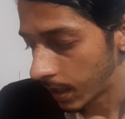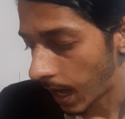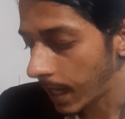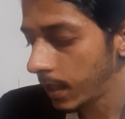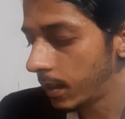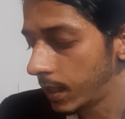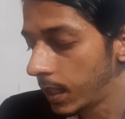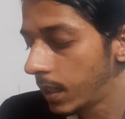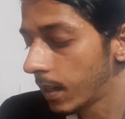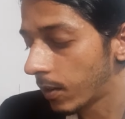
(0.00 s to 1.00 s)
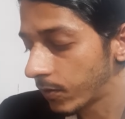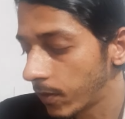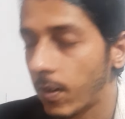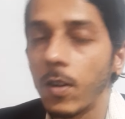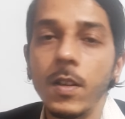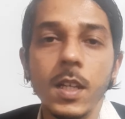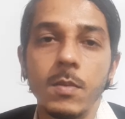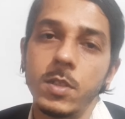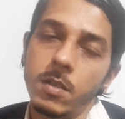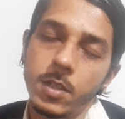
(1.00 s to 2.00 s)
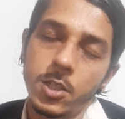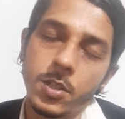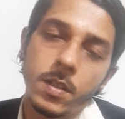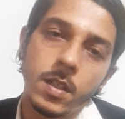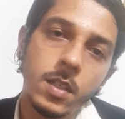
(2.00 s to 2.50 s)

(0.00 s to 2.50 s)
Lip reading: either of the following observation.